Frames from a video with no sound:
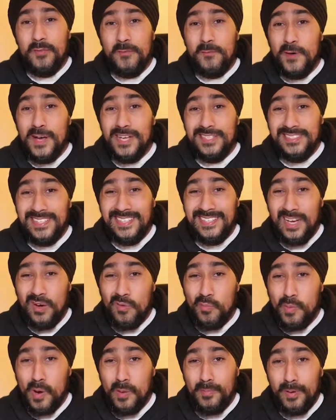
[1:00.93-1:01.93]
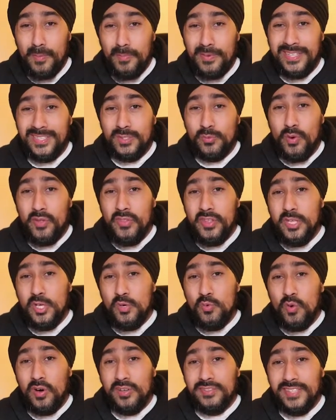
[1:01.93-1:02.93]
first thing that will pop up is whether you
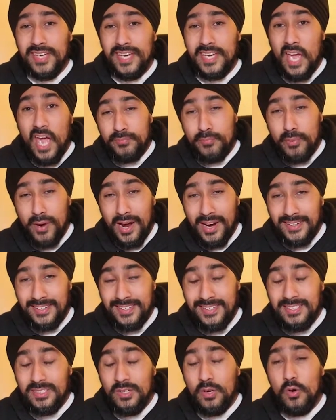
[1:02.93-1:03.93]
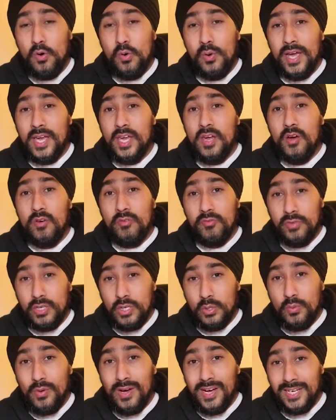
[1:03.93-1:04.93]
want a practice or a
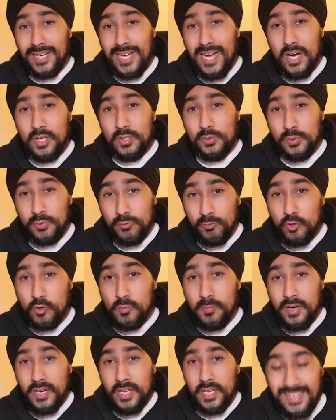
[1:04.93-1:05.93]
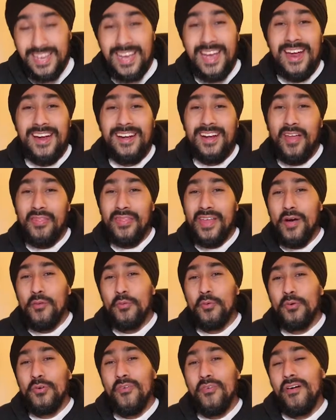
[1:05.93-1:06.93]
real account with real money. Now that
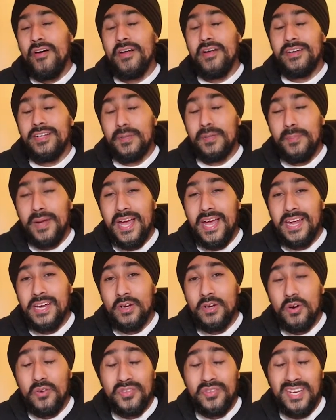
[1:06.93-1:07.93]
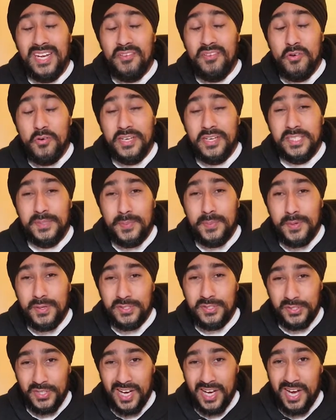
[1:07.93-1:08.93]
will depend on the level of
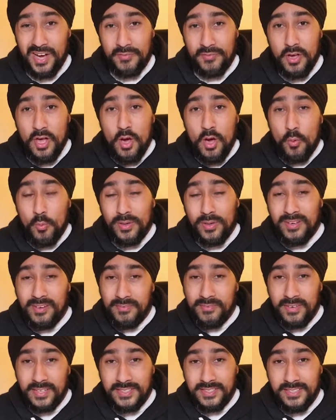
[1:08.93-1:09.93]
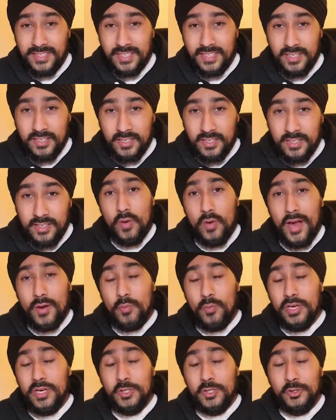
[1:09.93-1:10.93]
experience you have with investing and
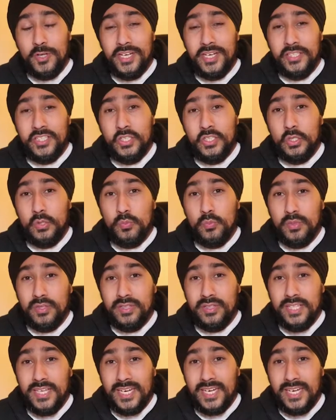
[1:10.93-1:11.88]
what you're trying to do with the